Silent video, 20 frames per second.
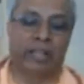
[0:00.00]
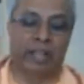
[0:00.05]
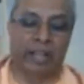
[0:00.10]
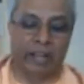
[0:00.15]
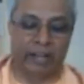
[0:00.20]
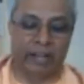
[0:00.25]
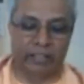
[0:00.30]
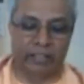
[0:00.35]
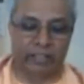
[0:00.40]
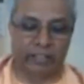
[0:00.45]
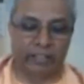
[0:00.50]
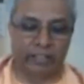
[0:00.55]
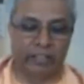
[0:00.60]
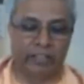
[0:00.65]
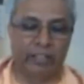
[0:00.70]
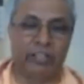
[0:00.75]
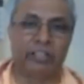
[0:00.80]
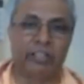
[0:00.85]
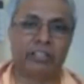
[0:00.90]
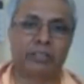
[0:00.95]
And
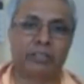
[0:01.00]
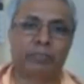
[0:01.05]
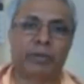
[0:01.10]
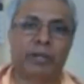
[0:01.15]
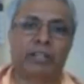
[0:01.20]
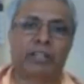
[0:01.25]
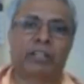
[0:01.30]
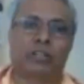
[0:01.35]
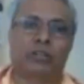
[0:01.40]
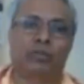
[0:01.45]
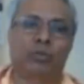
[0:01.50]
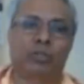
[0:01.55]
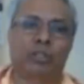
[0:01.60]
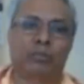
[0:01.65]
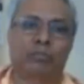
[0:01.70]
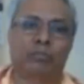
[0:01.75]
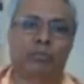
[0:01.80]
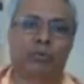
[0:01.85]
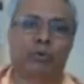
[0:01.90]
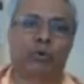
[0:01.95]
each
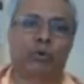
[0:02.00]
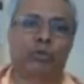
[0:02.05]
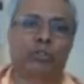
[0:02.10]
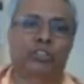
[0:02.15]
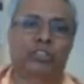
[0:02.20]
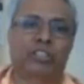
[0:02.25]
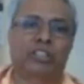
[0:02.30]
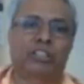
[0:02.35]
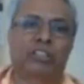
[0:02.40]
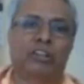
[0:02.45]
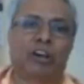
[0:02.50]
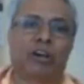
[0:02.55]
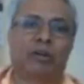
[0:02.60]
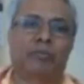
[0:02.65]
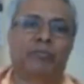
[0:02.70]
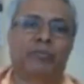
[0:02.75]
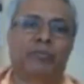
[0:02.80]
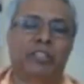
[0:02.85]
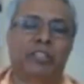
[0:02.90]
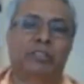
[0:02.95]
particular portion
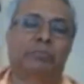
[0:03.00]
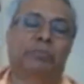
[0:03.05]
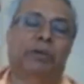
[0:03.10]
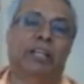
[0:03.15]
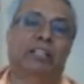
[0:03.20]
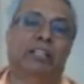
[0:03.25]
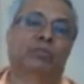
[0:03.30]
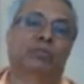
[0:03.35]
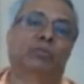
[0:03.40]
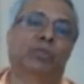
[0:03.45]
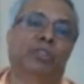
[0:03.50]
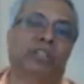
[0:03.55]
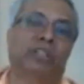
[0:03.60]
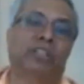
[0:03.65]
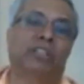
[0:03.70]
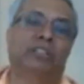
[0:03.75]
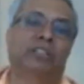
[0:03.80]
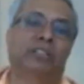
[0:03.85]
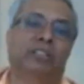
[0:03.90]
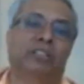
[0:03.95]
of this pathway
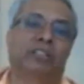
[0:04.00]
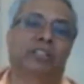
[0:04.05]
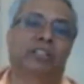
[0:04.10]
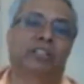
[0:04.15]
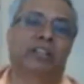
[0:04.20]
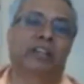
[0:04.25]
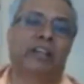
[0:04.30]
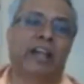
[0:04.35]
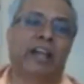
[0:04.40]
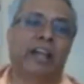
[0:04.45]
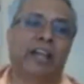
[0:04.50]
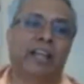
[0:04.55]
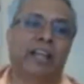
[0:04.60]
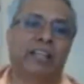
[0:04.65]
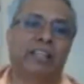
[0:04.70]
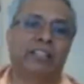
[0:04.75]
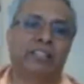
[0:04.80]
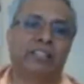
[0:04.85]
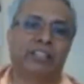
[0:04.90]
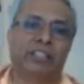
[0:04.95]

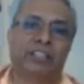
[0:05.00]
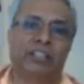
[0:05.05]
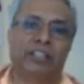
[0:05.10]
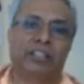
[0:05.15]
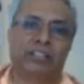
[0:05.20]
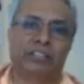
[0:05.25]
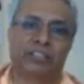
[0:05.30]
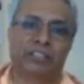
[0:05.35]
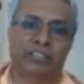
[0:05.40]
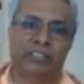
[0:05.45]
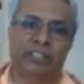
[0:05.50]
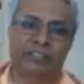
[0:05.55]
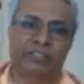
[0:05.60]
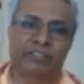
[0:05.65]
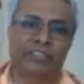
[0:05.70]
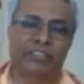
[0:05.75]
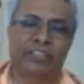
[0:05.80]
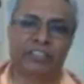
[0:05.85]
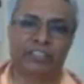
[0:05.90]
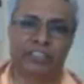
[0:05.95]
has its
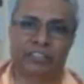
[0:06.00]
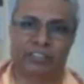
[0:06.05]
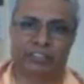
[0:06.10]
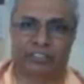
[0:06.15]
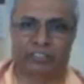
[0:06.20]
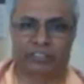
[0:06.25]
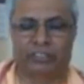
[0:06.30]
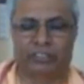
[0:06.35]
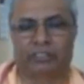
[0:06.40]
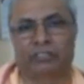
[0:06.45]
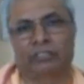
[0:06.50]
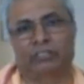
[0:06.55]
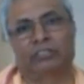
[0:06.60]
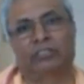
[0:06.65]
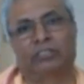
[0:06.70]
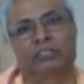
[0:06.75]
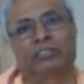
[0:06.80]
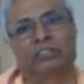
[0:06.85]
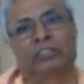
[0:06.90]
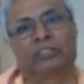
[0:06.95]
definitions.
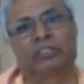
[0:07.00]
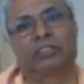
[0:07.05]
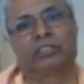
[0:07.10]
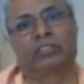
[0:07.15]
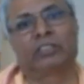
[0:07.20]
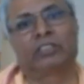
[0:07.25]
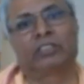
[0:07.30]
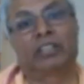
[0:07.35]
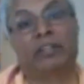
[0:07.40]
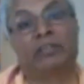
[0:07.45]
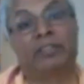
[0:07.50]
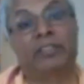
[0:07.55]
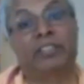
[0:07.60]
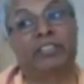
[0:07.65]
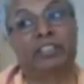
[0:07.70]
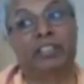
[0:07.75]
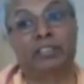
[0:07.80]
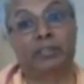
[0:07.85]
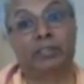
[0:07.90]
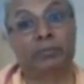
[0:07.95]

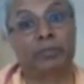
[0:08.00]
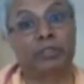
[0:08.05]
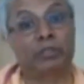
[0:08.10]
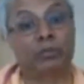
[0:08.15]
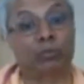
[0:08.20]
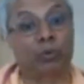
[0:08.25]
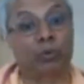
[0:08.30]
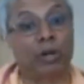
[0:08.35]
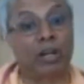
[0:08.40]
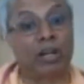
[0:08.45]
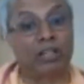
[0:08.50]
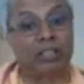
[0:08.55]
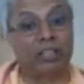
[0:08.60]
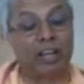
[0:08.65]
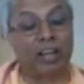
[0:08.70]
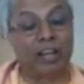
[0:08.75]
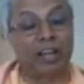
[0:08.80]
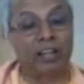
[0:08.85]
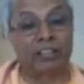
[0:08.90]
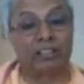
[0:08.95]
Definitions means what
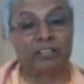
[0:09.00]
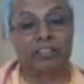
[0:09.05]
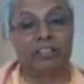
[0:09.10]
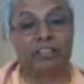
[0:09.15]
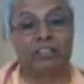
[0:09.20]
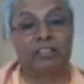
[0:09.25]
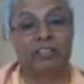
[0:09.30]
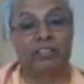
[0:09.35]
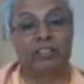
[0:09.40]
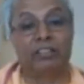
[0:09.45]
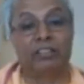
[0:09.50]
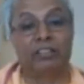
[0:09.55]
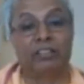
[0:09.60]
are the